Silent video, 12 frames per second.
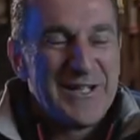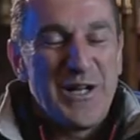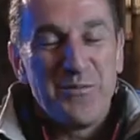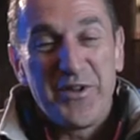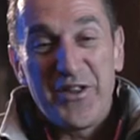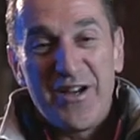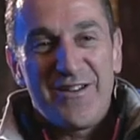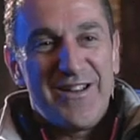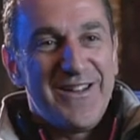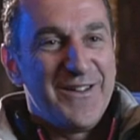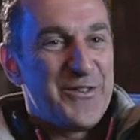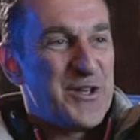I'll be there
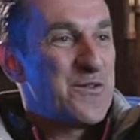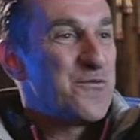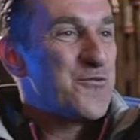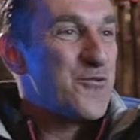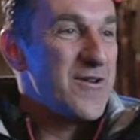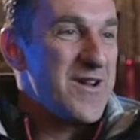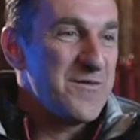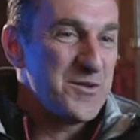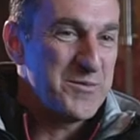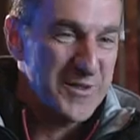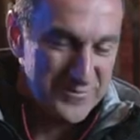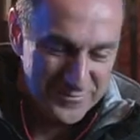and thank you for
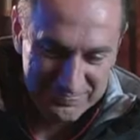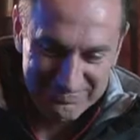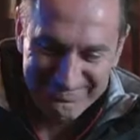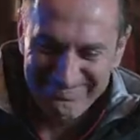having me.